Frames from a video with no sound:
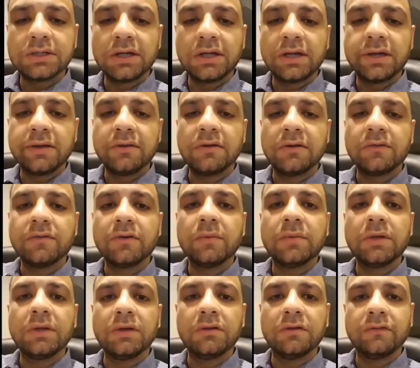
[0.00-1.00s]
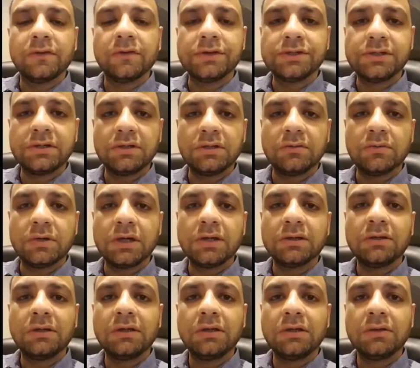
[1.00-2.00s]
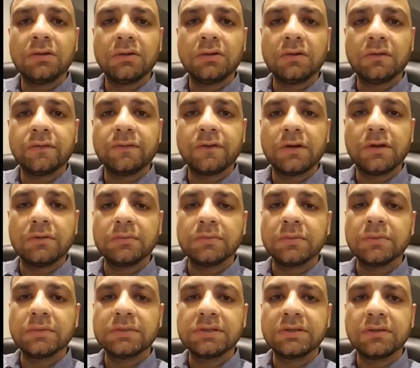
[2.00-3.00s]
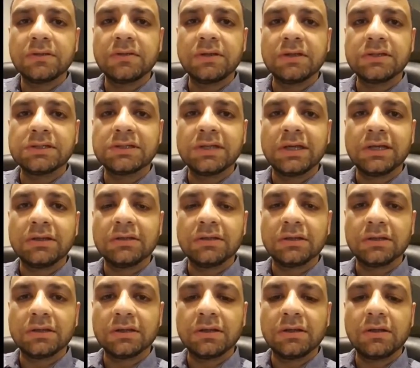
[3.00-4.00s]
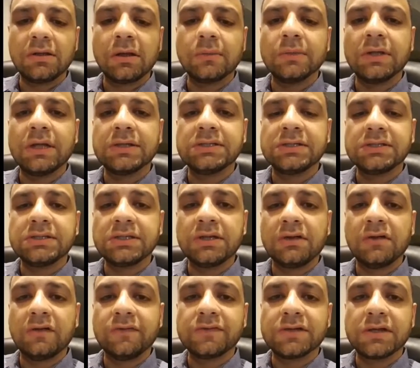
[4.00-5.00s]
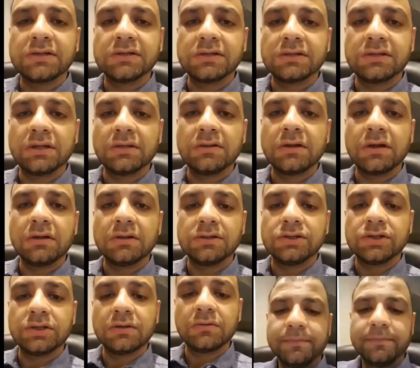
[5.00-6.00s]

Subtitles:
either from the university directly or from things like King Abdulaziz City of Science and Technology.